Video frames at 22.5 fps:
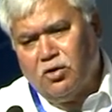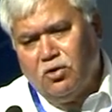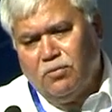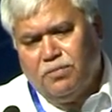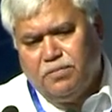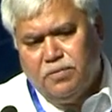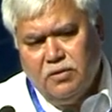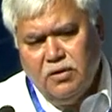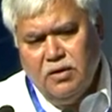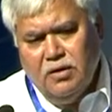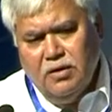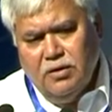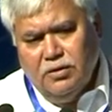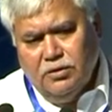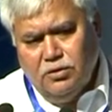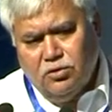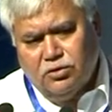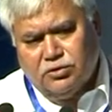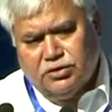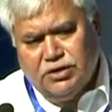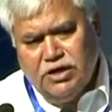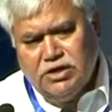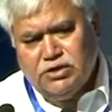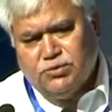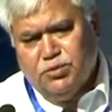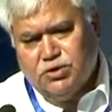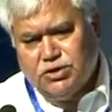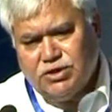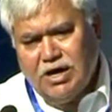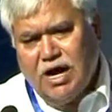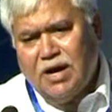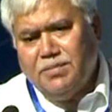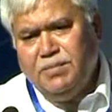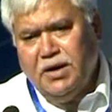of things
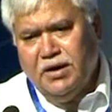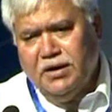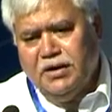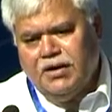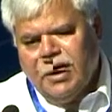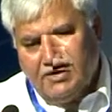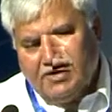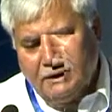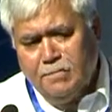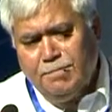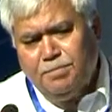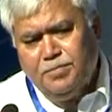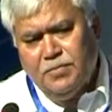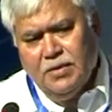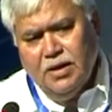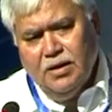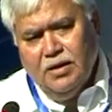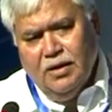which are being done.